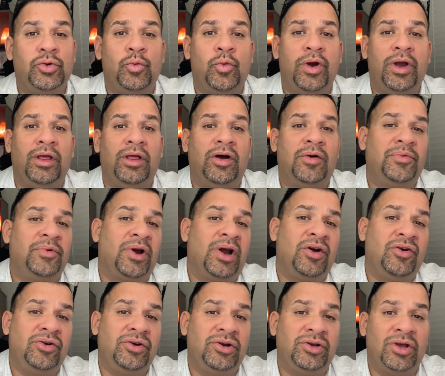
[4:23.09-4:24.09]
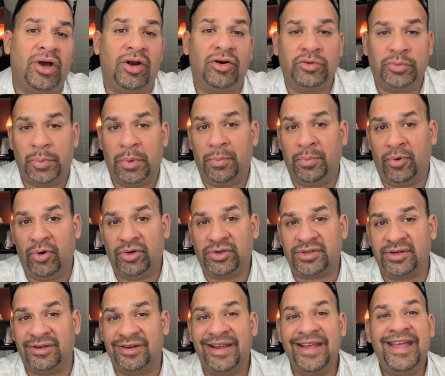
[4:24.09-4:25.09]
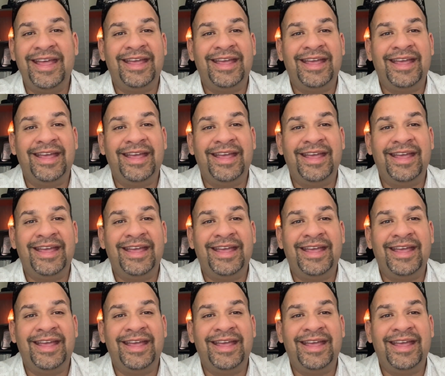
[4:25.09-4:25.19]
well over $100 per person,